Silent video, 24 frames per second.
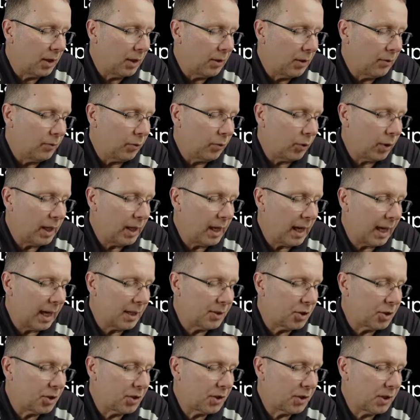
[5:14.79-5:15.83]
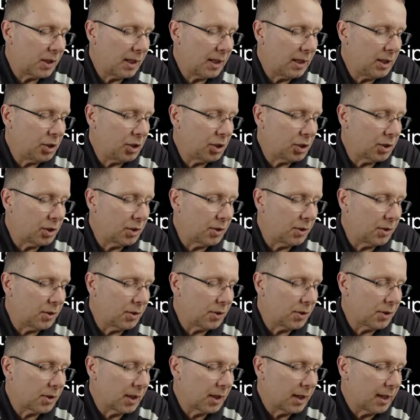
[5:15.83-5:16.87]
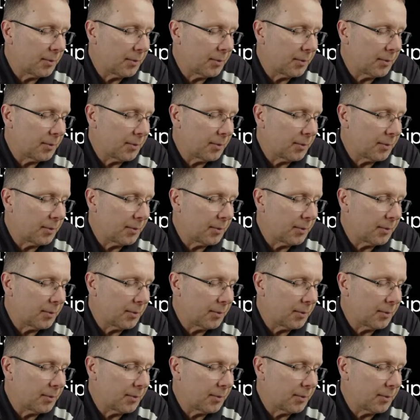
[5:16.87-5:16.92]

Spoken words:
for he has seizures."